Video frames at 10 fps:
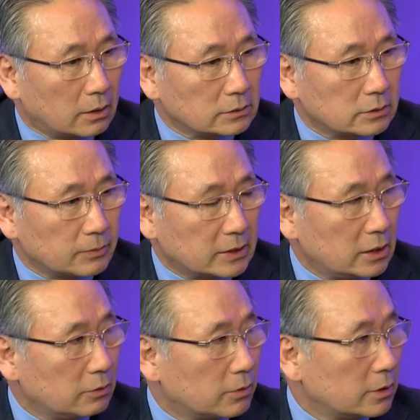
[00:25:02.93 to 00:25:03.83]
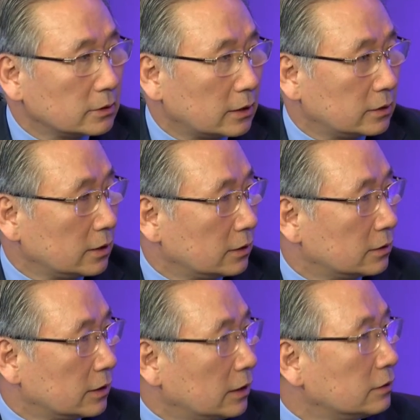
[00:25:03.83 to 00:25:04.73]
some key word I think in
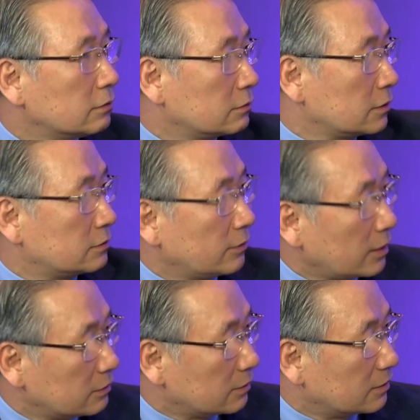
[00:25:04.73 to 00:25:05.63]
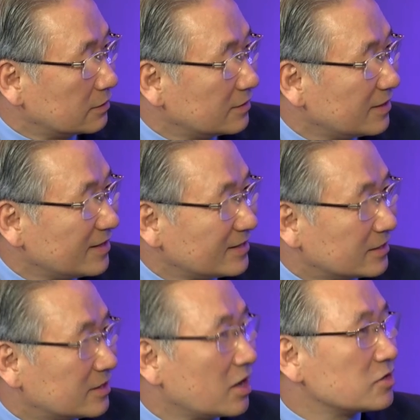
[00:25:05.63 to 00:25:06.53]
the intercontinental.
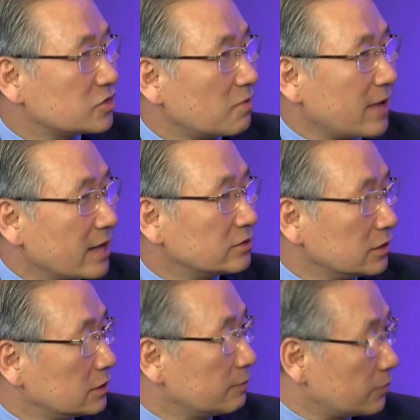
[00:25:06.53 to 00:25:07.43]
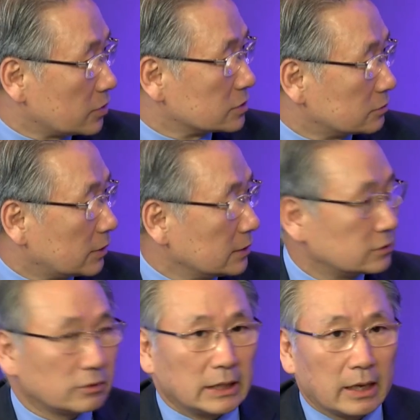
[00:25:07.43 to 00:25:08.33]
There is some ethnic difference, right?
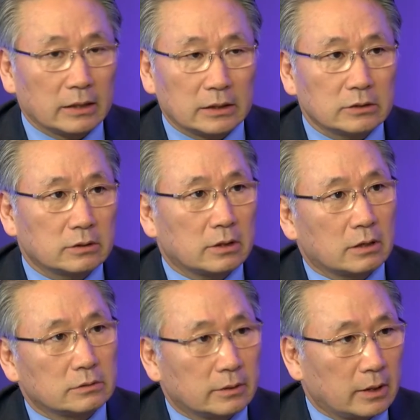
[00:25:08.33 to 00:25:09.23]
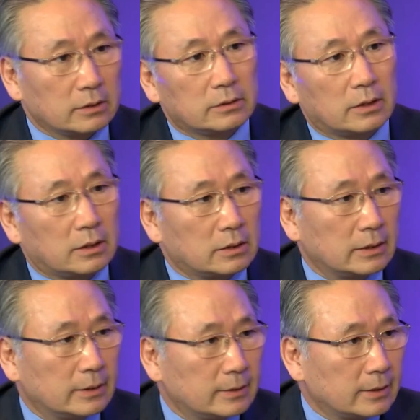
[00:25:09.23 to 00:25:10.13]
So yeah, intercontinental,
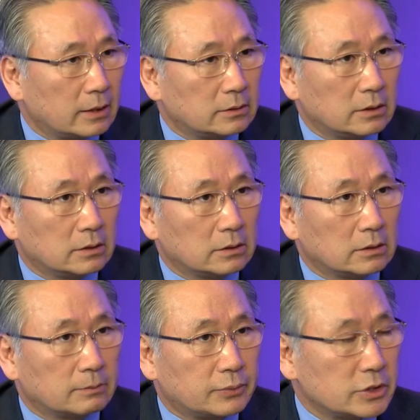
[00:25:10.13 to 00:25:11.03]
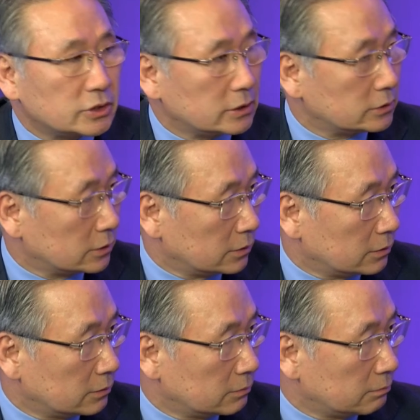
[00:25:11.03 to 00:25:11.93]
I think in the
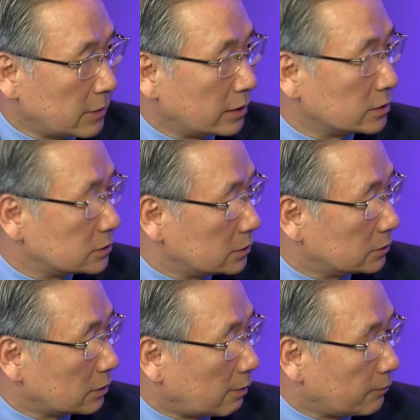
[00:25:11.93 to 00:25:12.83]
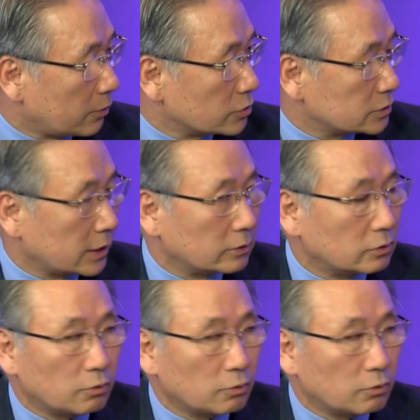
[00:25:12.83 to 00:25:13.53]
precision medicine approach, and